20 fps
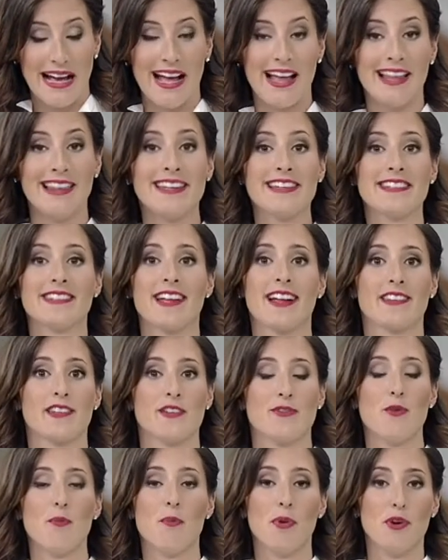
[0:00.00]
At least
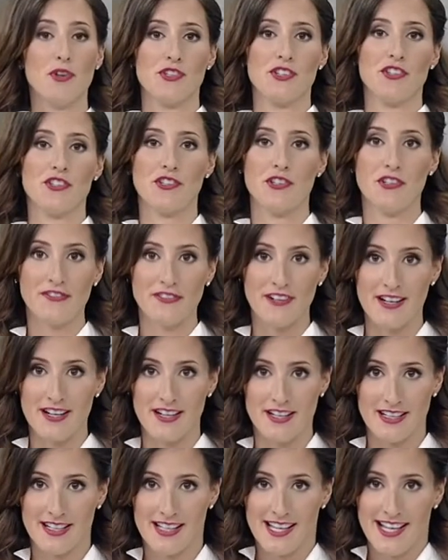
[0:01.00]
that's if you push it too
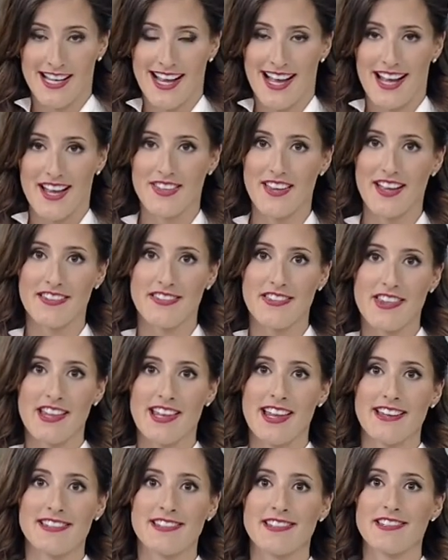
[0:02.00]
far. And that's
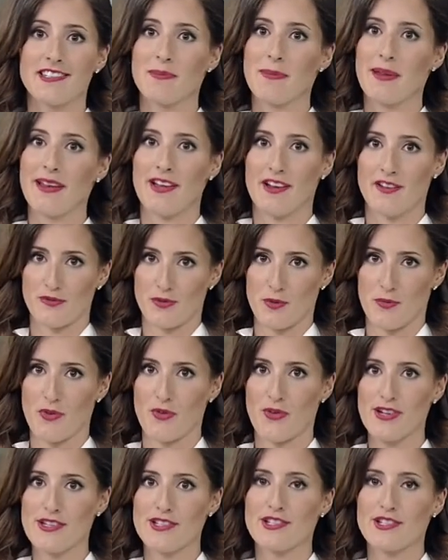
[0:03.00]
the lesson to be learned from
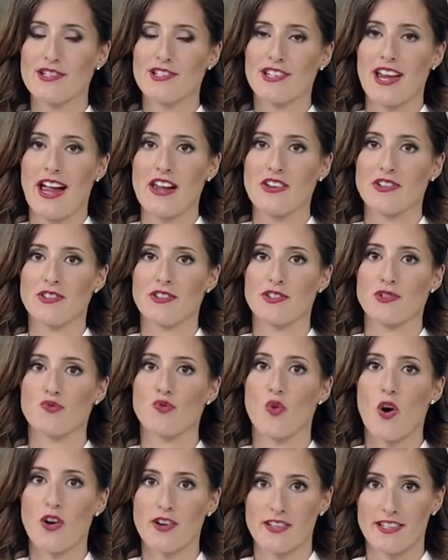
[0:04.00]
a recent scandal
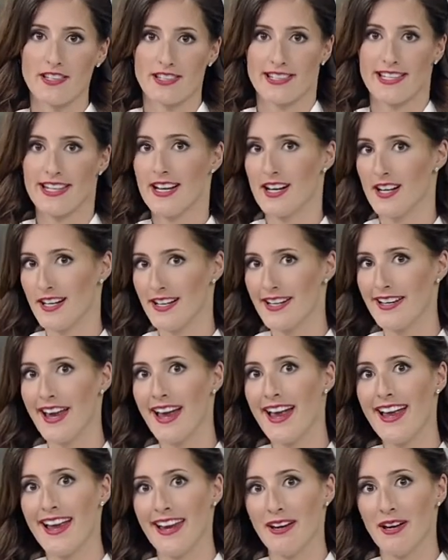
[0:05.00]
that's rocked the
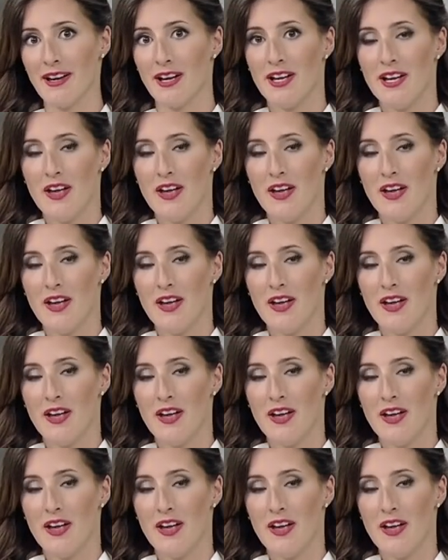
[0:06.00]
CIA.